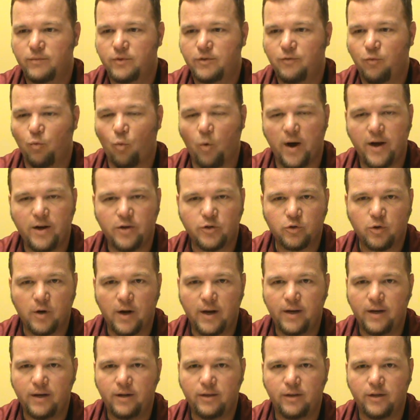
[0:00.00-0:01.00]
Weight
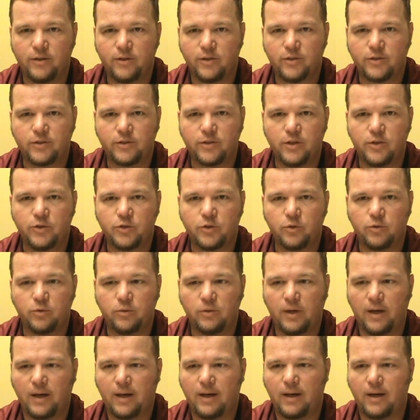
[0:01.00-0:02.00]
training is
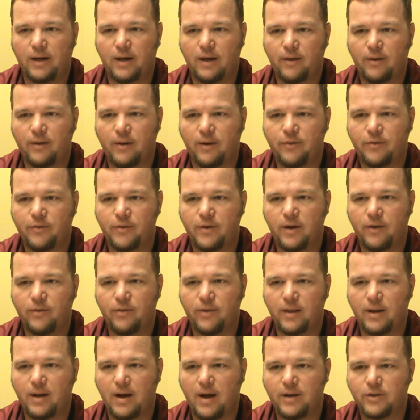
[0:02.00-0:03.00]
essential. I think
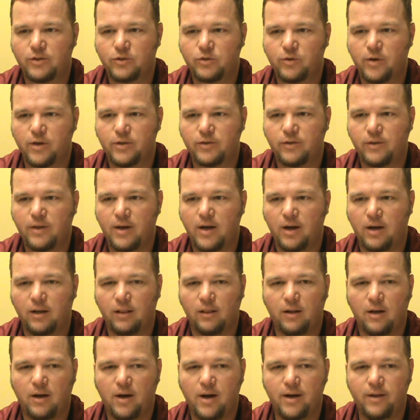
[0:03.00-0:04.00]
that I stress that a
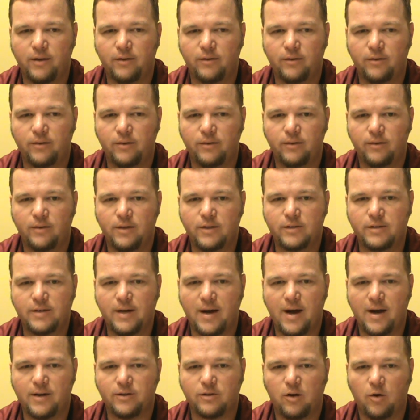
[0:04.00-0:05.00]
lot. These
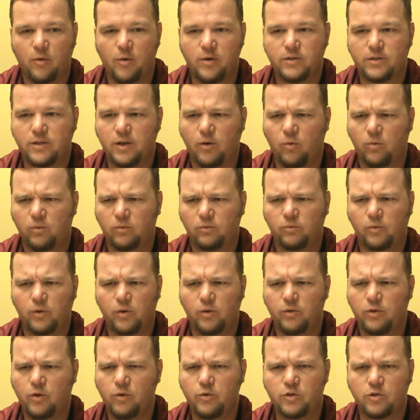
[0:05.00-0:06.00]
guys always say, well, we
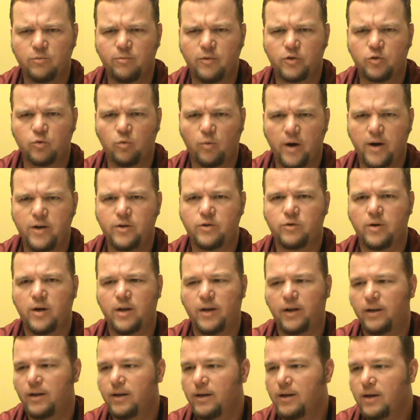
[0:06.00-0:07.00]
do so much weight
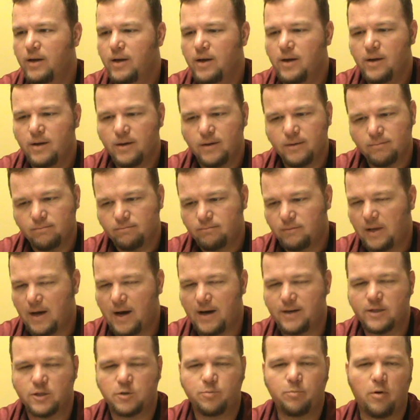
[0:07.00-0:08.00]
training.
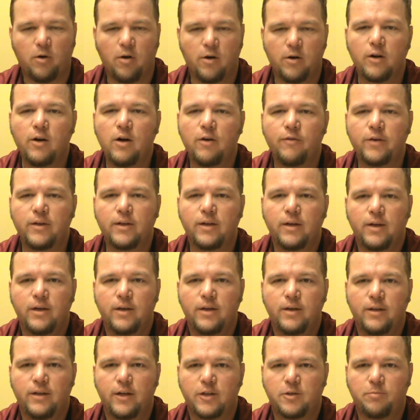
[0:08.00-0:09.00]
Guys, it's part of it.
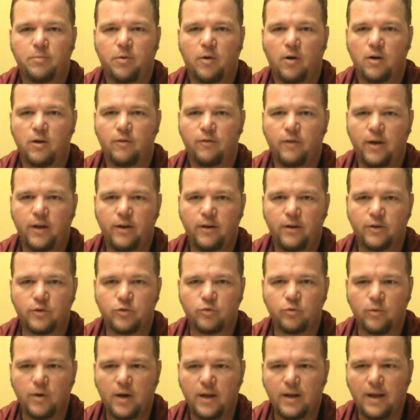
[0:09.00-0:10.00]
It's part of getting
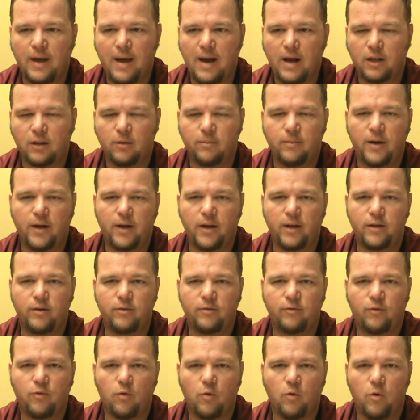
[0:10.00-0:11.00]
us ready,
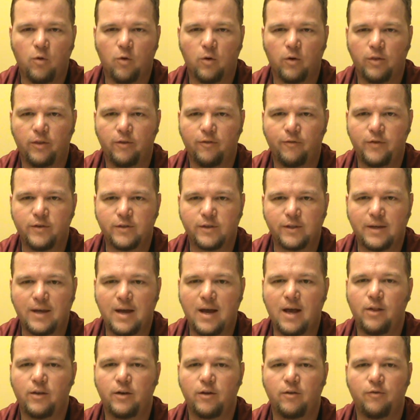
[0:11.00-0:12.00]
acclimated for the
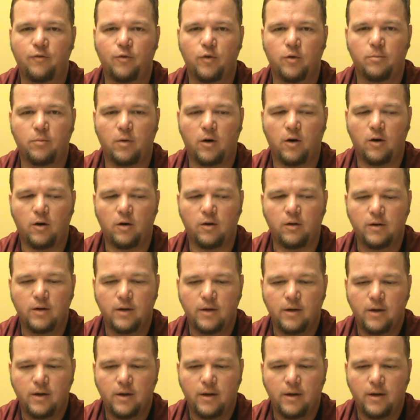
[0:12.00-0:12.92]
physicality of football.